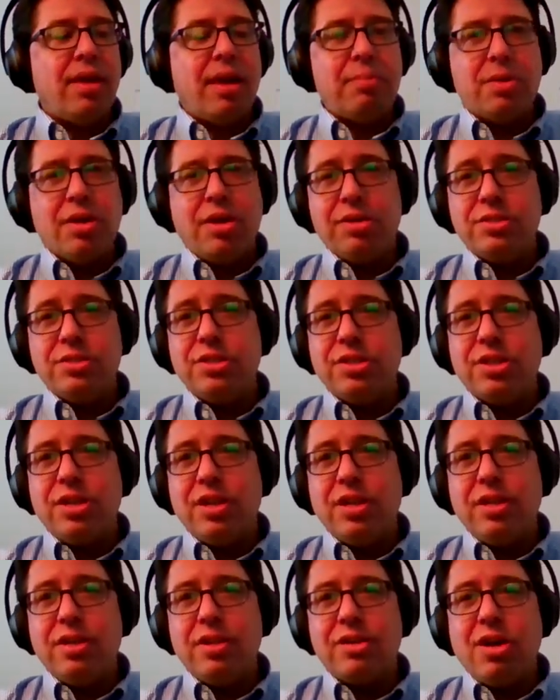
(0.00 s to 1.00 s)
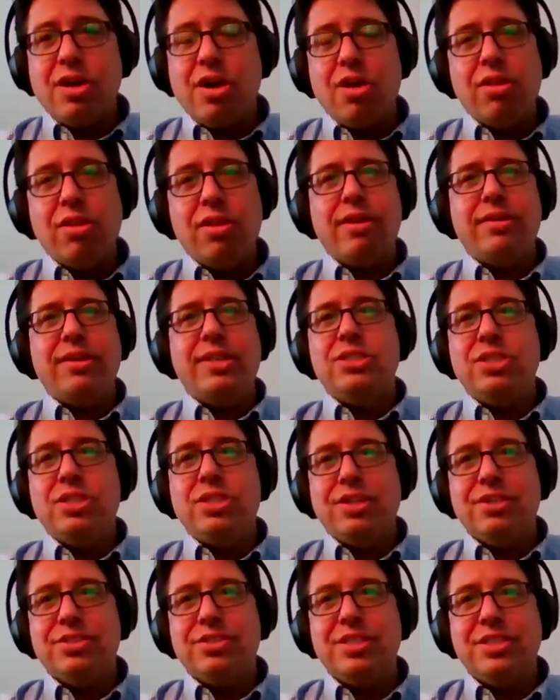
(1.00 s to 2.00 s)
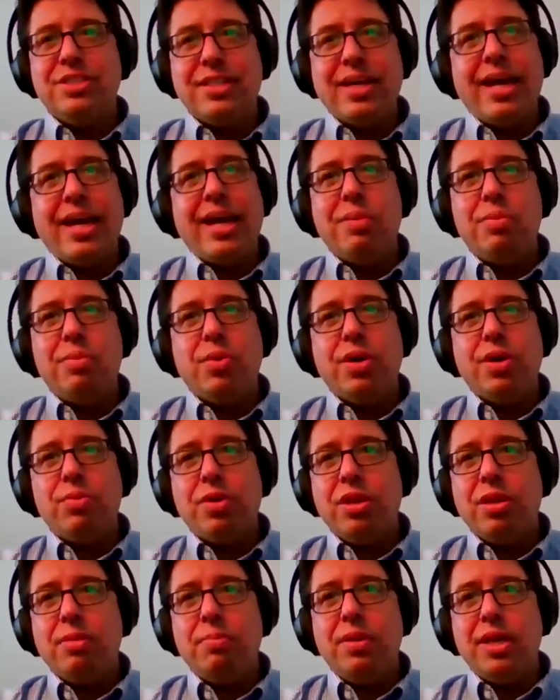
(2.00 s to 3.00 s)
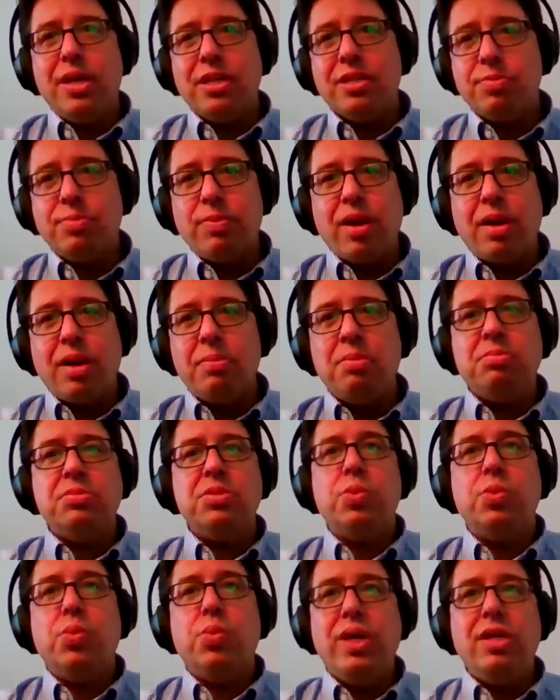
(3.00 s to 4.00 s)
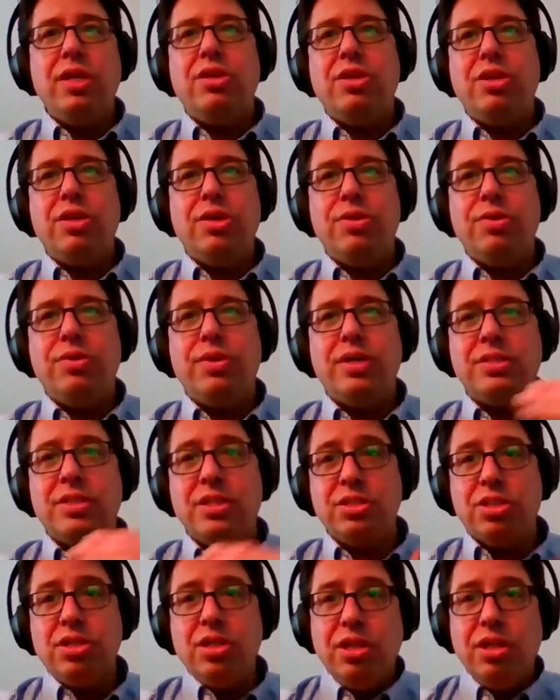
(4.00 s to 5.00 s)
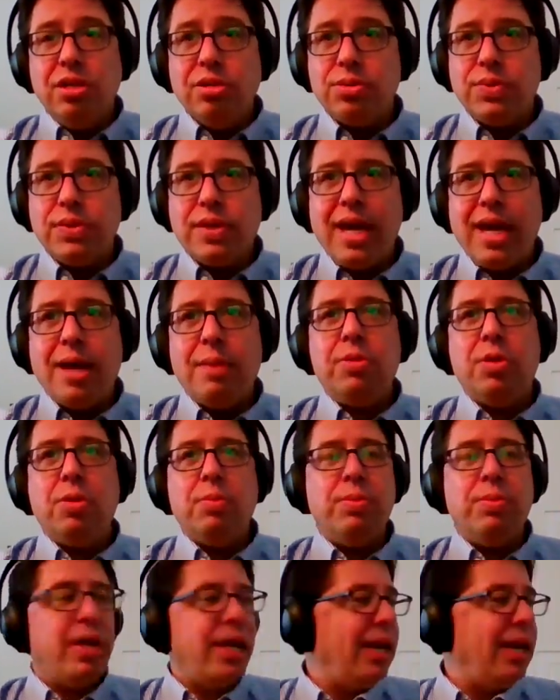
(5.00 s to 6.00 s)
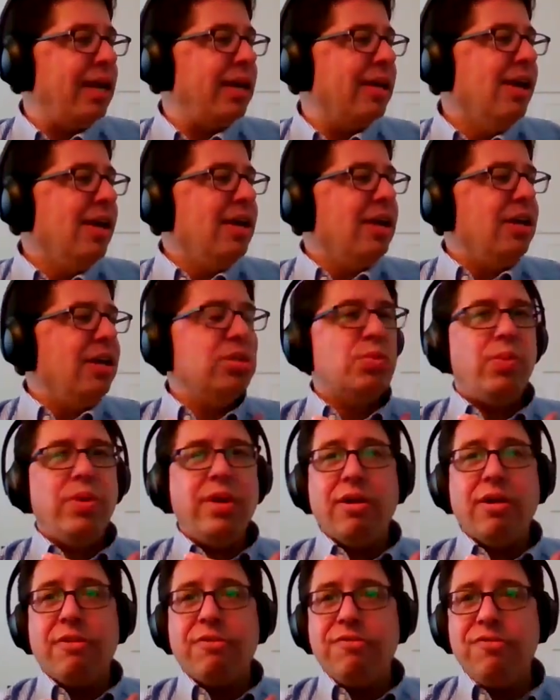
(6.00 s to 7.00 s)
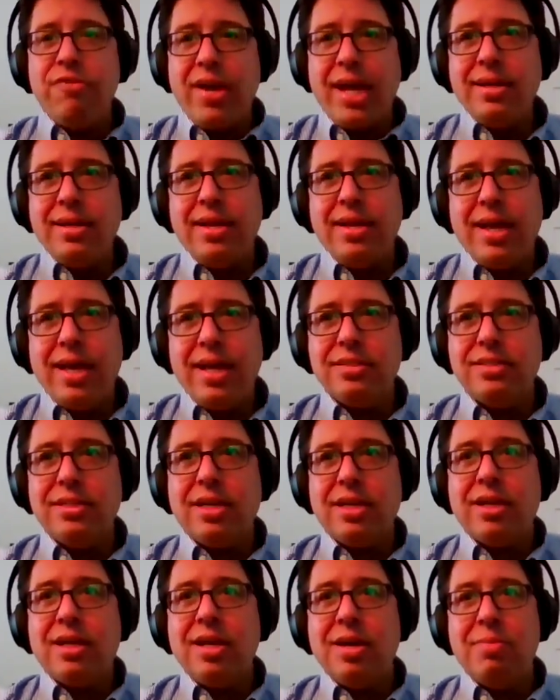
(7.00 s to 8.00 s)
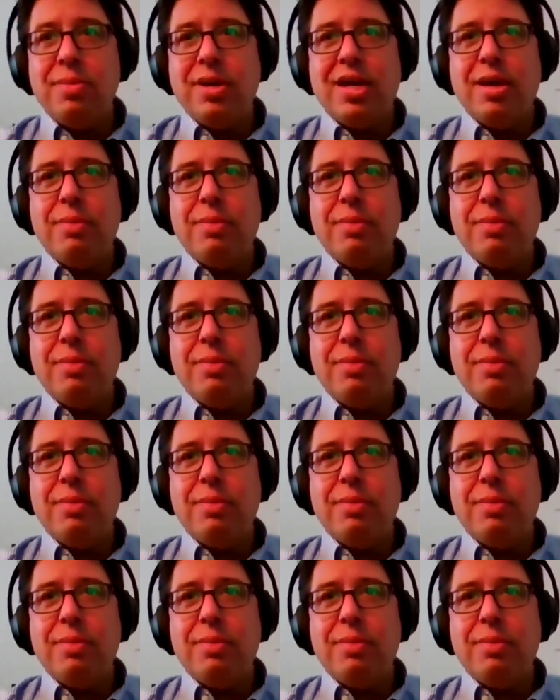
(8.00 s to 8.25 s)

And I'm also going to call out engineers since I am one. One of the biggest problems we do as engineers with capital planning is we are fantastic